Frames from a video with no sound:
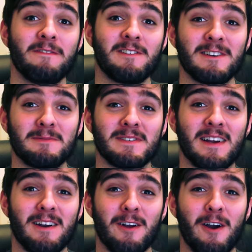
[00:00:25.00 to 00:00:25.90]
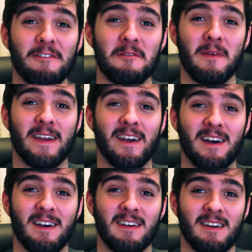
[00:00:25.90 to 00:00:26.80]
Christmas, I got a coffee
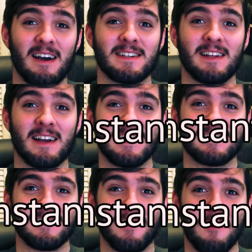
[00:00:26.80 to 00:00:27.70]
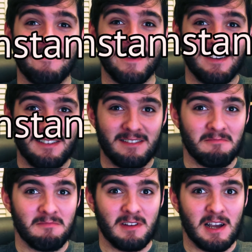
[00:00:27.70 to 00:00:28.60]
maker. Hashtag instant coffee.
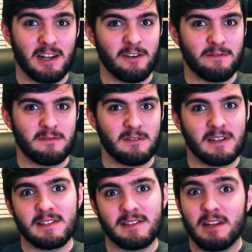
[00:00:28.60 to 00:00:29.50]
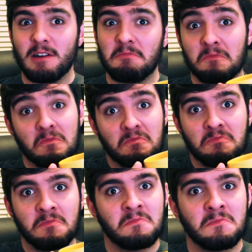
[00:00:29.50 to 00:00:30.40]
Kind of. Is it still?
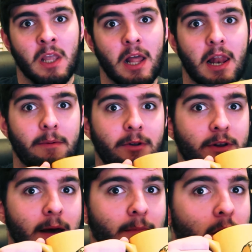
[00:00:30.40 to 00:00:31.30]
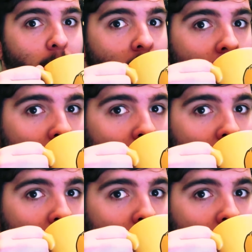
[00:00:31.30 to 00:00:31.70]
Let me know down below.